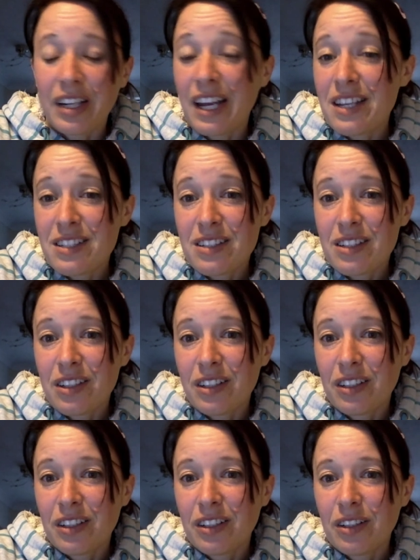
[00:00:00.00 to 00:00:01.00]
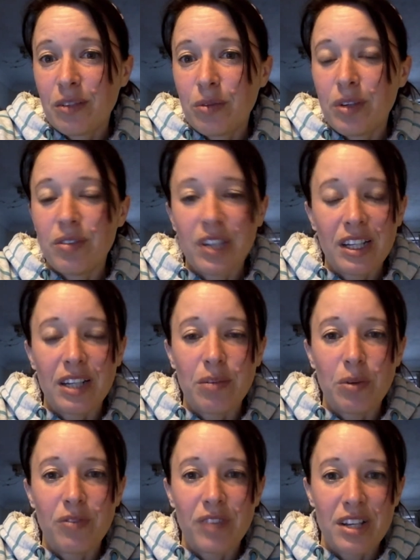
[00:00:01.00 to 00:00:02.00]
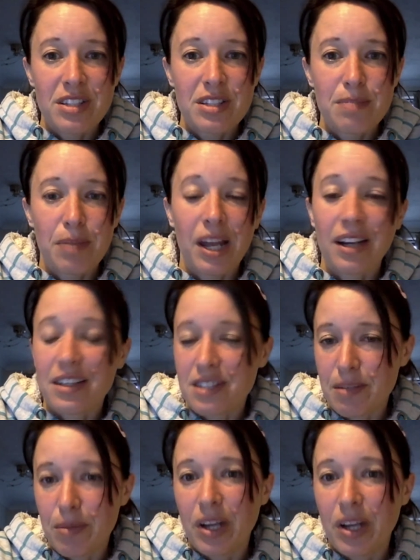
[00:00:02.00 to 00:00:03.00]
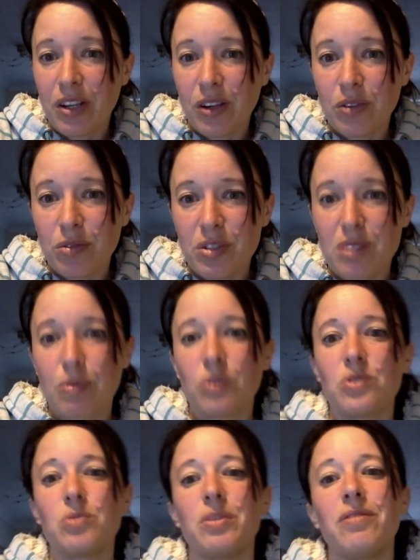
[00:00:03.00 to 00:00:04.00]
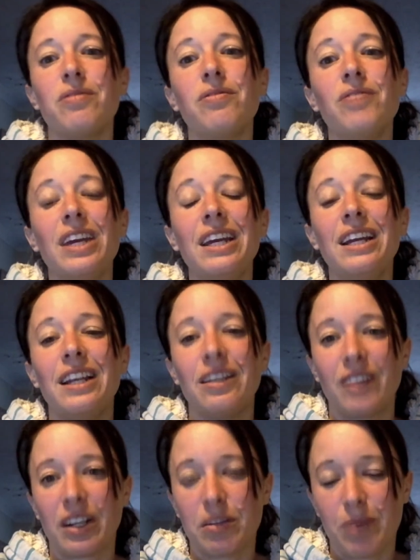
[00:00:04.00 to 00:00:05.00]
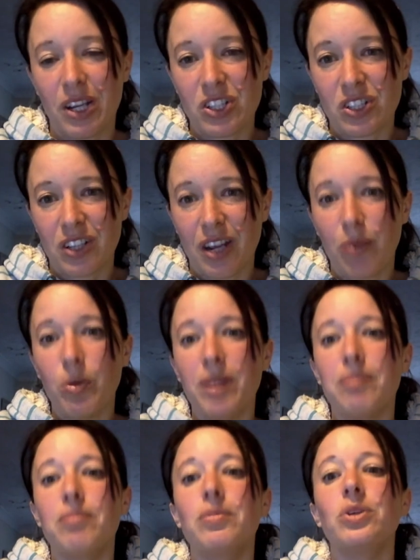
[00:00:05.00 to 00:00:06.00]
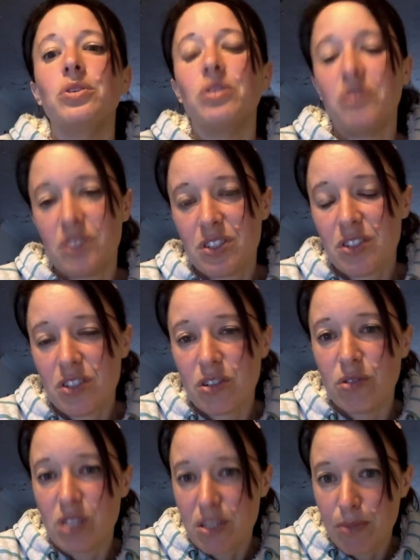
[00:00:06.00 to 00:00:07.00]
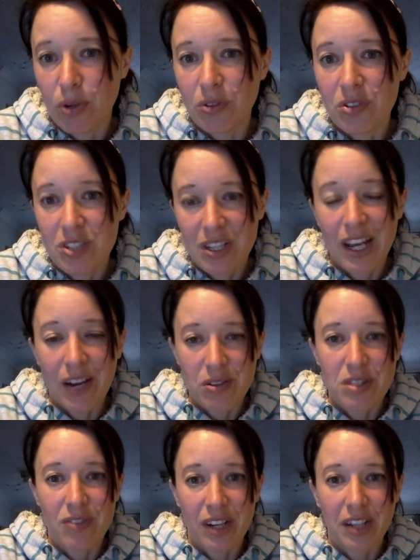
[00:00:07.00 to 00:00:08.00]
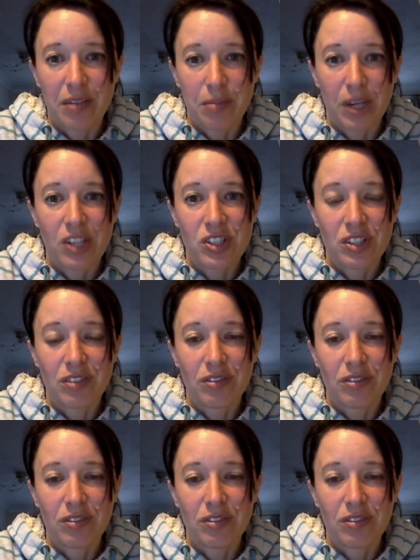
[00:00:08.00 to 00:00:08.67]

guess we really want that splagzimeo response. We're feeling that compassion and we're moved to respond out of that compassion.